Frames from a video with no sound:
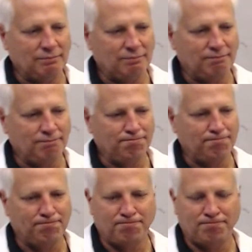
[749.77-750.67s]

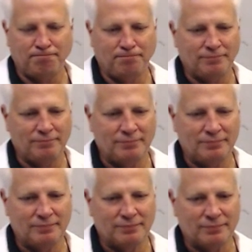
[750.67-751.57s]

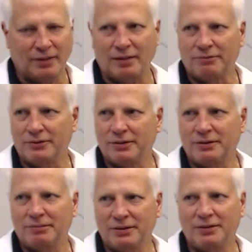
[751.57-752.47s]
I'd
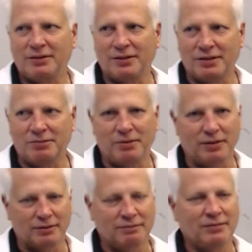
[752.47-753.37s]
really be
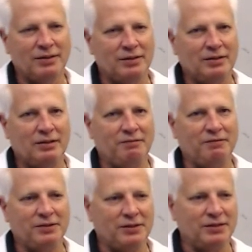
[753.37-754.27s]
suspect. If
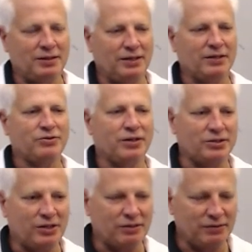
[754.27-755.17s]
it's an electric
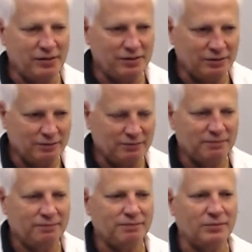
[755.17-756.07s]
generator,
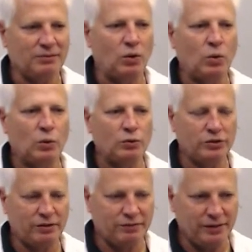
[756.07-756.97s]
old
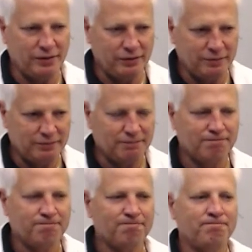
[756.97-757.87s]
generator,
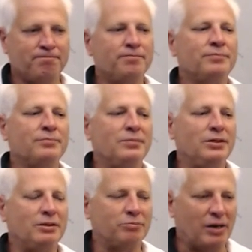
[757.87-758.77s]

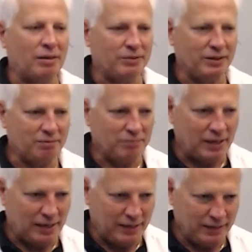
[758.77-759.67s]
you can probably get
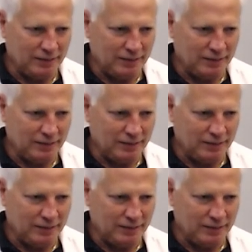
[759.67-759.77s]
by.